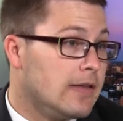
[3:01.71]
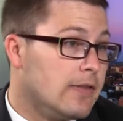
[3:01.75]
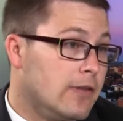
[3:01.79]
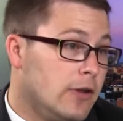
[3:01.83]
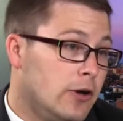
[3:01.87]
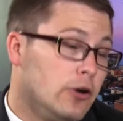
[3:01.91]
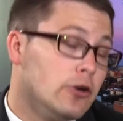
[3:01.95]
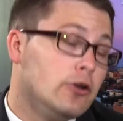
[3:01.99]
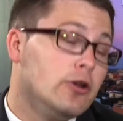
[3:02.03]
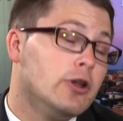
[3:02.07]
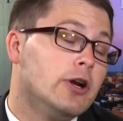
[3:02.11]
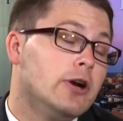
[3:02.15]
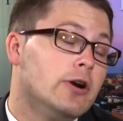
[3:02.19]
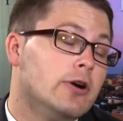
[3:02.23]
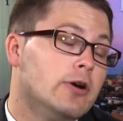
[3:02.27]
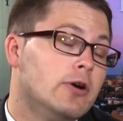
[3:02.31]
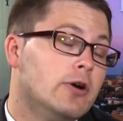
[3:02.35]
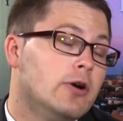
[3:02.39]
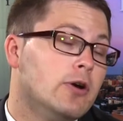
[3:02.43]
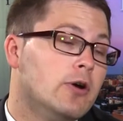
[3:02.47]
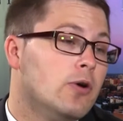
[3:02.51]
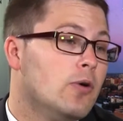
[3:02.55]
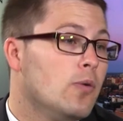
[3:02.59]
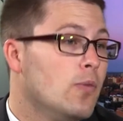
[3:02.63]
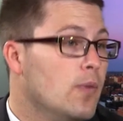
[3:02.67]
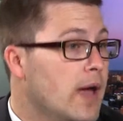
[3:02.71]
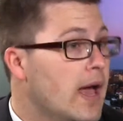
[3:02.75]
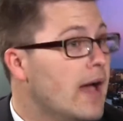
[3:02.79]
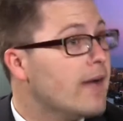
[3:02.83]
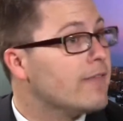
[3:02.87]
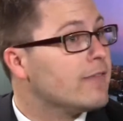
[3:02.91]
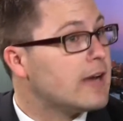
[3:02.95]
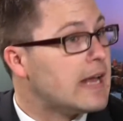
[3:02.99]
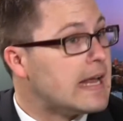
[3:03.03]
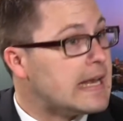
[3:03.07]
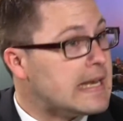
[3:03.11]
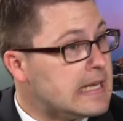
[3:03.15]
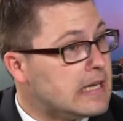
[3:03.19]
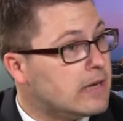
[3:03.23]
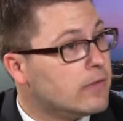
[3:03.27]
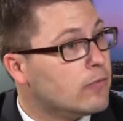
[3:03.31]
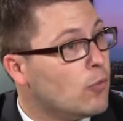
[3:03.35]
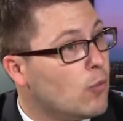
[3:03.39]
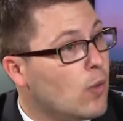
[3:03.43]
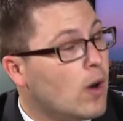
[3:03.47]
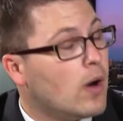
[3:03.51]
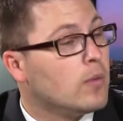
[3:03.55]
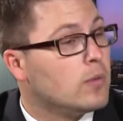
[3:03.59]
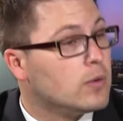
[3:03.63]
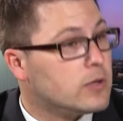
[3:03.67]
and the earlier we have an idea of
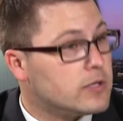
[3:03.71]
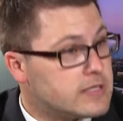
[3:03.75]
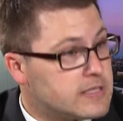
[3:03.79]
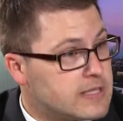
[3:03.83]
what we're